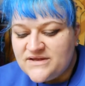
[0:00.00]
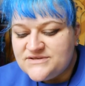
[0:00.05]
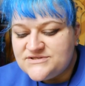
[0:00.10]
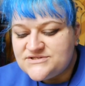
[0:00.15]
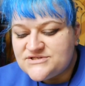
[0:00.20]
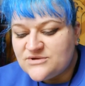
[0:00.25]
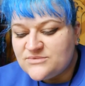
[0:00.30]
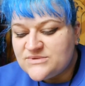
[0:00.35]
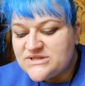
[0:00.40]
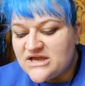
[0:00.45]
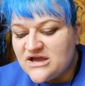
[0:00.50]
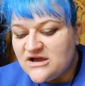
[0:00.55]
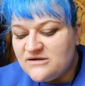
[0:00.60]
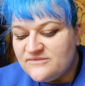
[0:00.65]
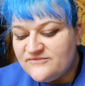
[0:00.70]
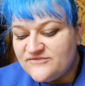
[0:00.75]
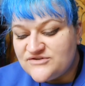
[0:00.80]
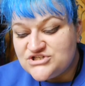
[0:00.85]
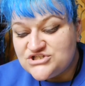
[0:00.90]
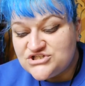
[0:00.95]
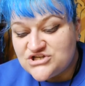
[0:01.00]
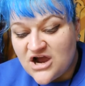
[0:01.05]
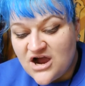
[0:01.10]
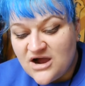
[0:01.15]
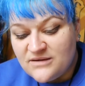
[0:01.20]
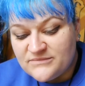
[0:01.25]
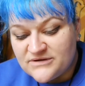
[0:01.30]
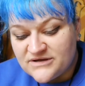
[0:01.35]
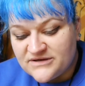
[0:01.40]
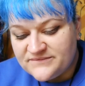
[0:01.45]
So with the help of a
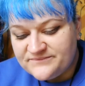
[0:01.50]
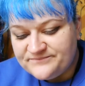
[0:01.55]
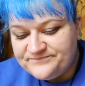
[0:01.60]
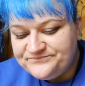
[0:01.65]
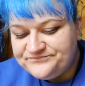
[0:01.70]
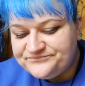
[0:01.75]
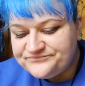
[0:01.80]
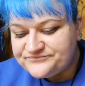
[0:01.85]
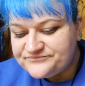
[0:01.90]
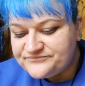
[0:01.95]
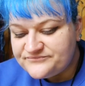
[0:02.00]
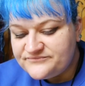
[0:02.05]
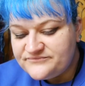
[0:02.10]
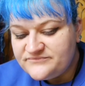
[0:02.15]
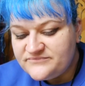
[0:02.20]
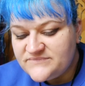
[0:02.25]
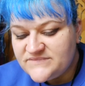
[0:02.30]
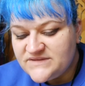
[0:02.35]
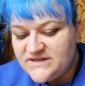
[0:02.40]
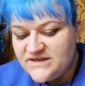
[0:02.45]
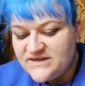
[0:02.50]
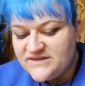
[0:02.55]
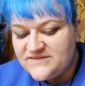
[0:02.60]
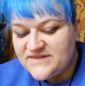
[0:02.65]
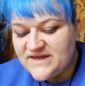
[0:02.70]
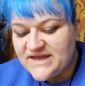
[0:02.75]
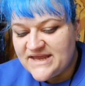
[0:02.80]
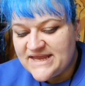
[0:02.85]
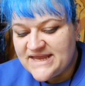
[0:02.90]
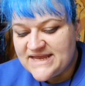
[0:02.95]
shaman,
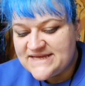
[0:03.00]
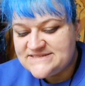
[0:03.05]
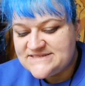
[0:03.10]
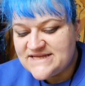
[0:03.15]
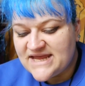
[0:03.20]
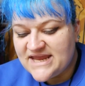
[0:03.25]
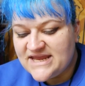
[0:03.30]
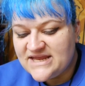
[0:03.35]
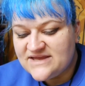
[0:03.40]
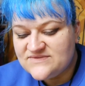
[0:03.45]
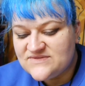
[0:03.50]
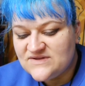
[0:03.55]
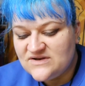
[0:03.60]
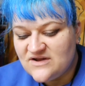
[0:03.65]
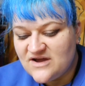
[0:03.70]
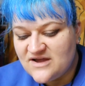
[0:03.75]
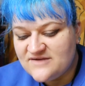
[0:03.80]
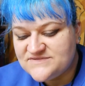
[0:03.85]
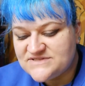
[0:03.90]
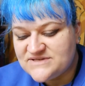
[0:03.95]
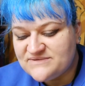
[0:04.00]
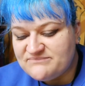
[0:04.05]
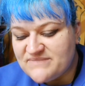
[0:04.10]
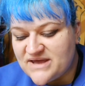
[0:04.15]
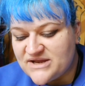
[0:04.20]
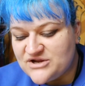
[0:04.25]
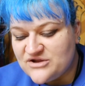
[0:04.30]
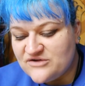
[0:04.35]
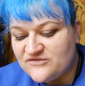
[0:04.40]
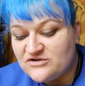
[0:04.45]
they take the lives of
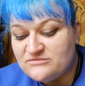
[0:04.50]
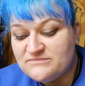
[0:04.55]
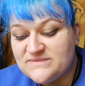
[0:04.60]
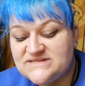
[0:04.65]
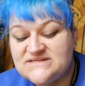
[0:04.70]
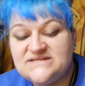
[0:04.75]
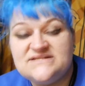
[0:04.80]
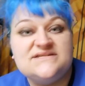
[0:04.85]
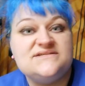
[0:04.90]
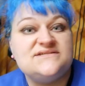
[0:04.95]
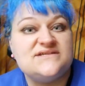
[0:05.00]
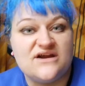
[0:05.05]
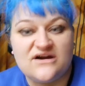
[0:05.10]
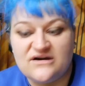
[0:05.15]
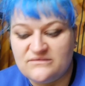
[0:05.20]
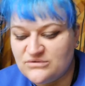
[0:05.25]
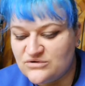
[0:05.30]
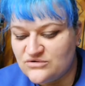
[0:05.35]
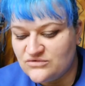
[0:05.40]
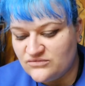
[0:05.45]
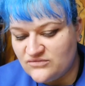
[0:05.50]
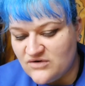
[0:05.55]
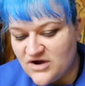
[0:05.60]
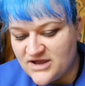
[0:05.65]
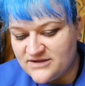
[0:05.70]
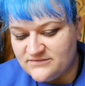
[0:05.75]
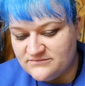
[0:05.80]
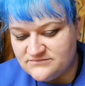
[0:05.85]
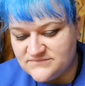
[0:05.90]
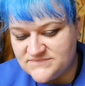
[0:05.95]
men who've committed terrible
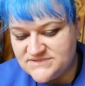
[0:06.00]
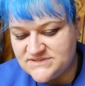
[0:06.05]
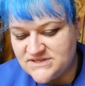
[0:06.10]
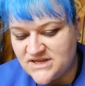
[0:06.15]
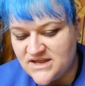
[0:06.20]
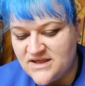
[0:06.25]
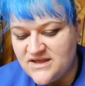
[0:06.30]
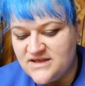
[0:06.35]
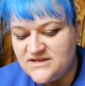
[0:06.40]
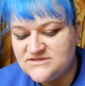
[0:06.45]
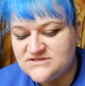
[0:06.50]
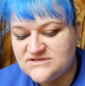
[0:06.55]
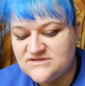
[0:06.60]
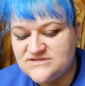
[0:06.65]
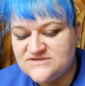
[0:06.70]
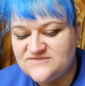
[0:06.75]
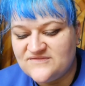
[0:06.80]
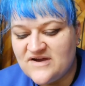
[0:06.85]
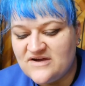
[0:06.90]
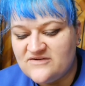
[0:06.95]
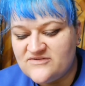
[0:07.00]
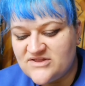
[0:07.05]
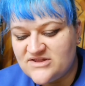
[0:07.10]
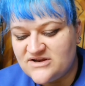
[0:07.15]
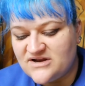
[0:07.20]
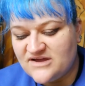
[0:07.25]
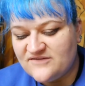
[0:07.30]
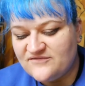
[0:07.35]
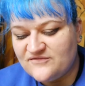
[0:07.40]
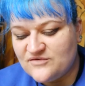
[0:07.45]
crimes. So devouring
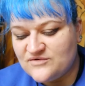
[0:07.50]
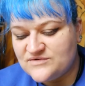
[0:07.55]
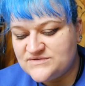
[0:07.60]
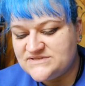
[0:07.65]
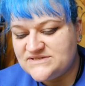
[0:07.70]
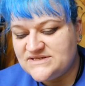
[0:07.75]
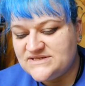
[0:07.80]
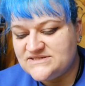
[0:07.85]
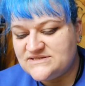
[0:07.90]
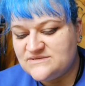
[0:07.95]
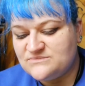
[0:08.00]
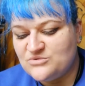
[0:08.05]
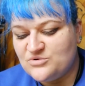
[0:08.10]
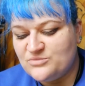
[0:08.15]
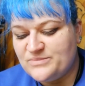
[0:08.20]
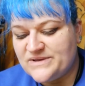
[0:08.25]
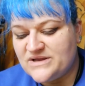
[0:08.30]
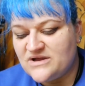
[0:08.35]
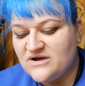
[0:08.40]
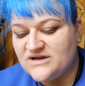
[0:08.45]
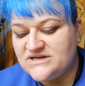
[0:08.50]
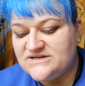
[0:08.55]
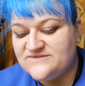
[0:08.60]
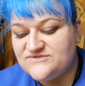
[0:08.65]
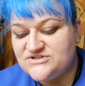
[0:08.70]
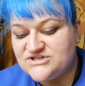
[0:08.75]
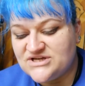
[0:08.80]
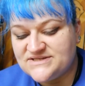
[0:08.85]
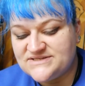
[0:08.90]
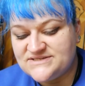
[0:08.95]
the life force is a morbid kind
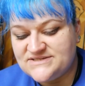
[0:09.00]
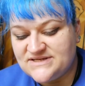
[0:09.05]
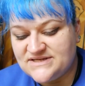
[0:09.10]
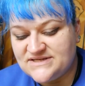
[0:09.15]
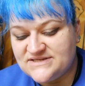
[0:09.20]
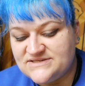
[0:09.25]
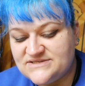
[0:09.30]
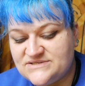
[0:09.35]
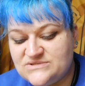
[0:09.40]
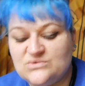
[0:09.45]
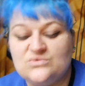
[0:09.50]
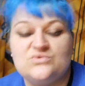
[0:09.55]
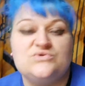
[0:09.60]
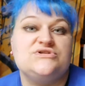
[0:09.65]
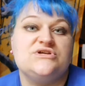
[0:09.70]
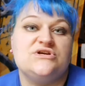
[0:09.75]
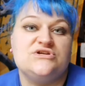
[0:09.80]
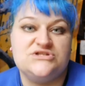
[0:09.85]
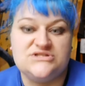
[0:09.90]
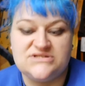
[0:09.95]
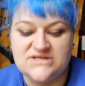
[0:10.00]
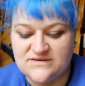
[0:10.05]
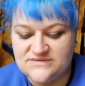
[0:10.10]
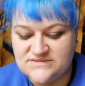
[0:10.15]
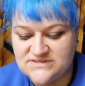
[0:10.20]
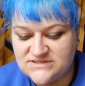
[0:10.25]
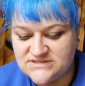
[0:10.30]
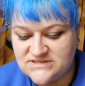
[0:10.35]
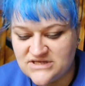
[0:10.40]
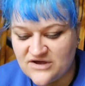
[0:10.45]
of justice, or so she
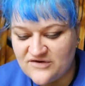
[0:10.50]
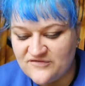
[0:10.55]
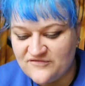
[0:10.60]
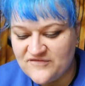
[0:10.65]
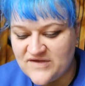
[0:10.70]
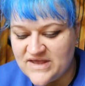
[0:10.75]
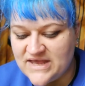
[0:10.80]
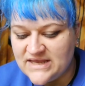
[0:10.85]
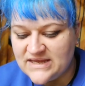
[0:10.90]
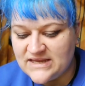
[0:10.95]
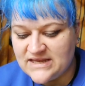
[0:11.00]
tells herself.